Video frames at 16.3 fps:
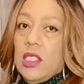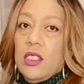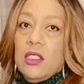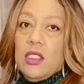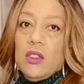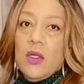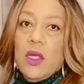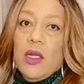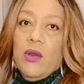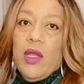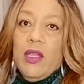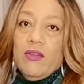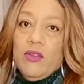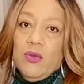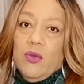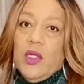it so I don't
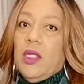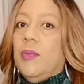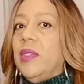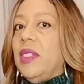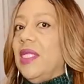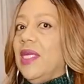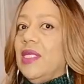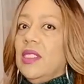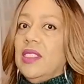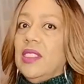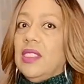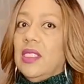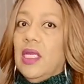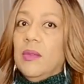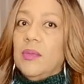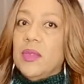have to run up and down the
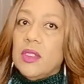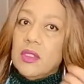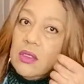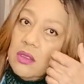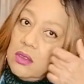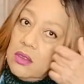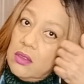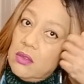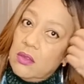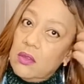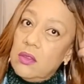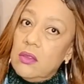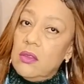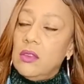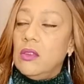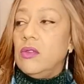steps,
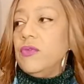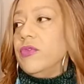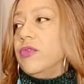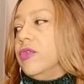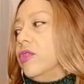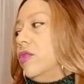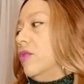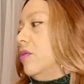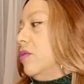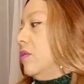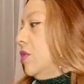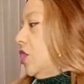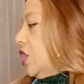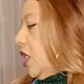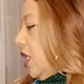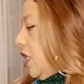you know, for
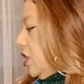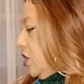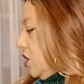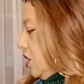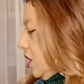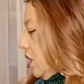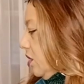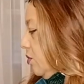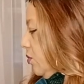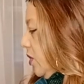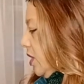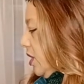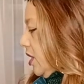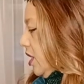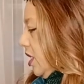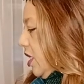changing and
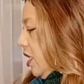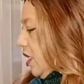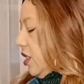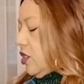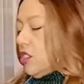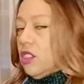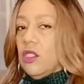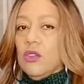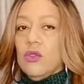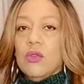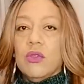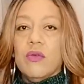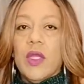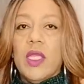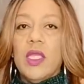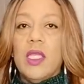whatnot. I can just do it
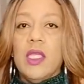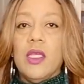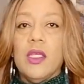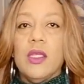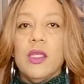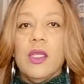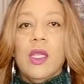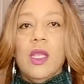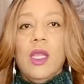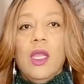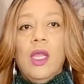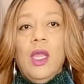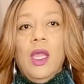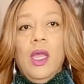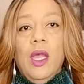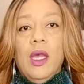right here.
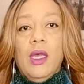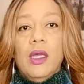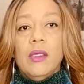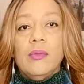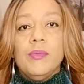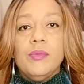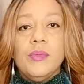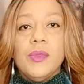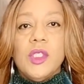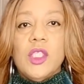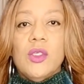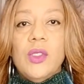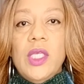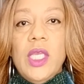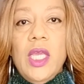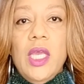
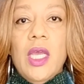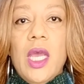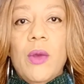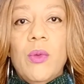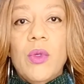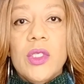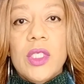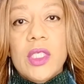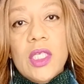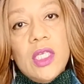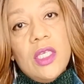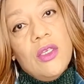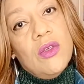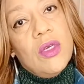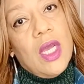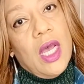So yeah, I will see
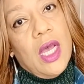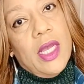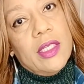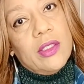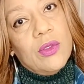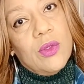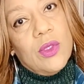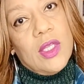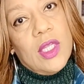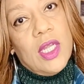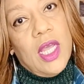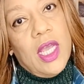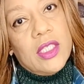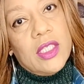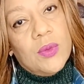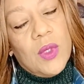you guys on the
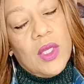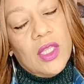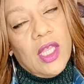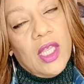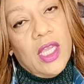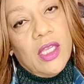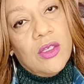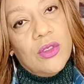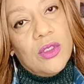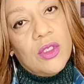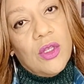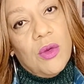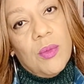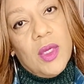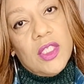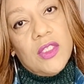next one. Thank you
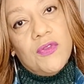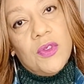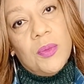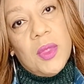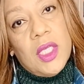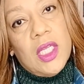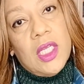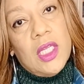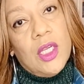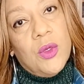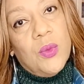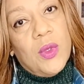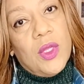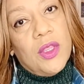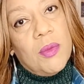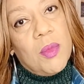so much for being here
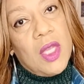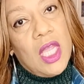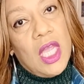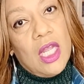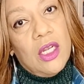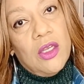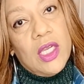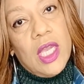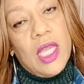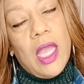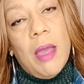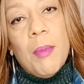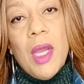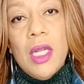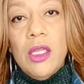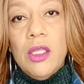with me and looking
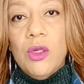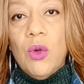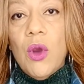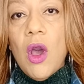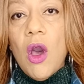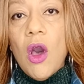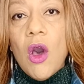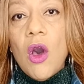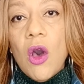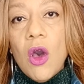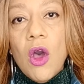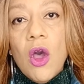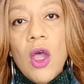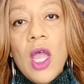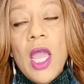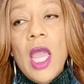at my little
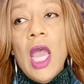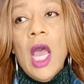haul.